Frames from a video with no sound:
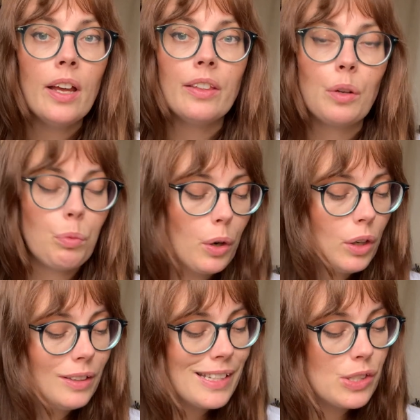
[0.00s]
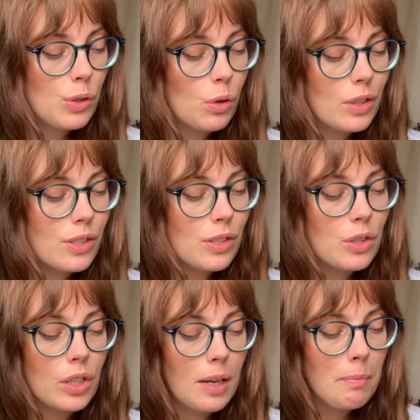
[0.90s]
The world is yours
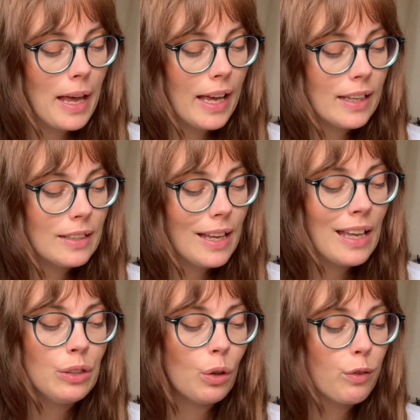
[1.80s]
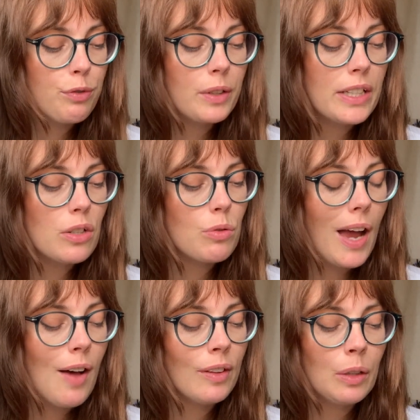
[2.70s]
to command, and you're free to
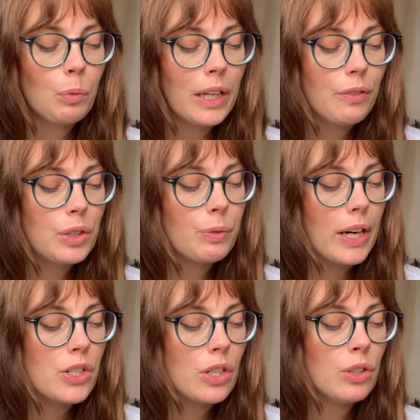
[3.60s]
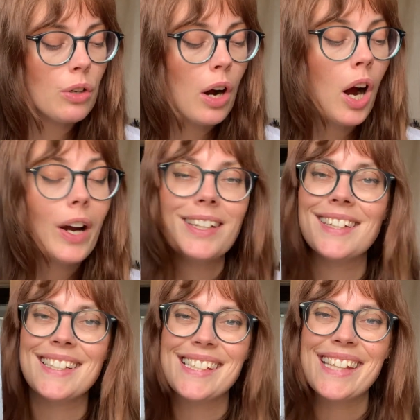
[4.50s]
travel in whatever direction your heart
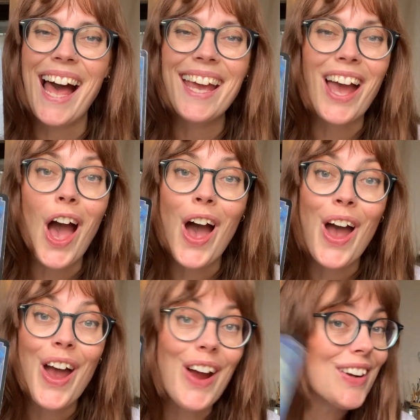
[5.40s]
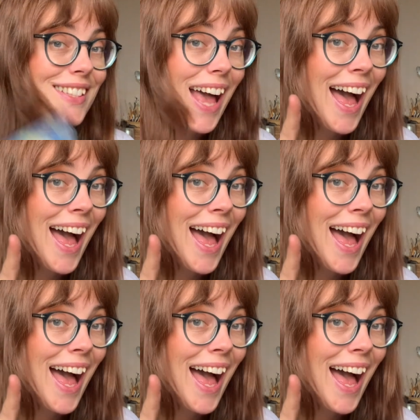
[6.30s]
desires.